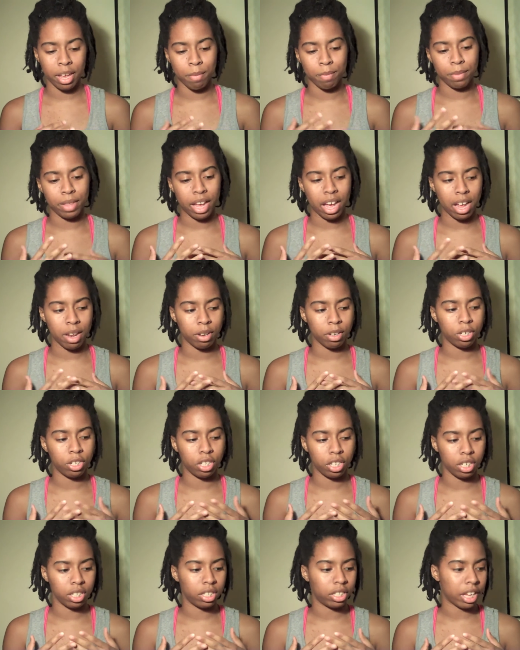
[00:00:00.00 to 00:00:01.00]
him that
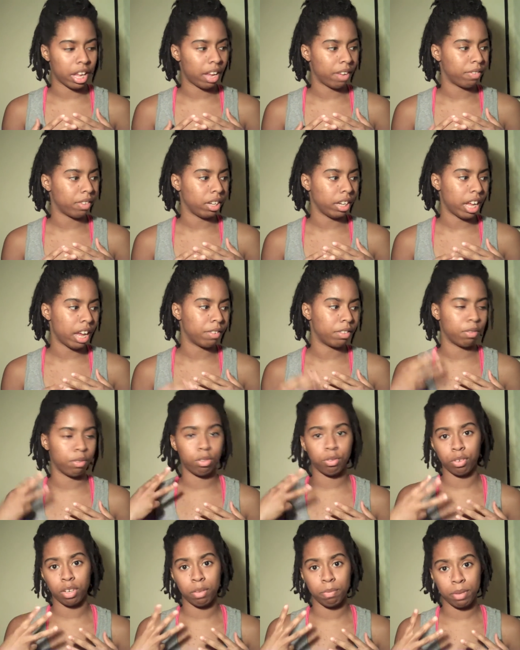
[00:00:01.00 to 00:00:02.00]
she saved the lives of
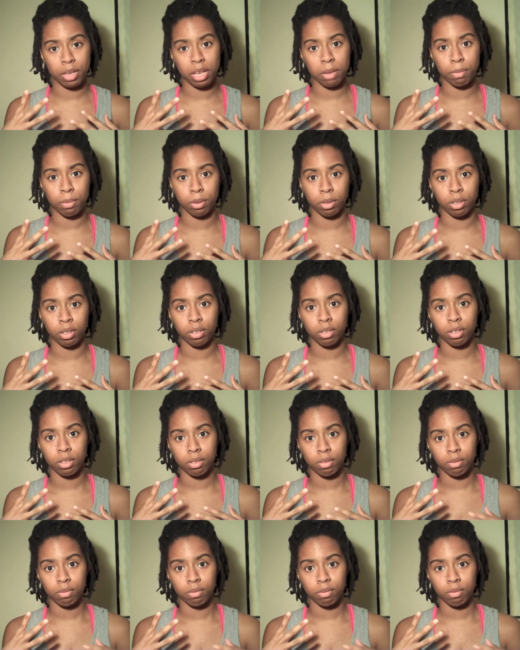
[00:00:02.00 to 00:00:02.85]
three people.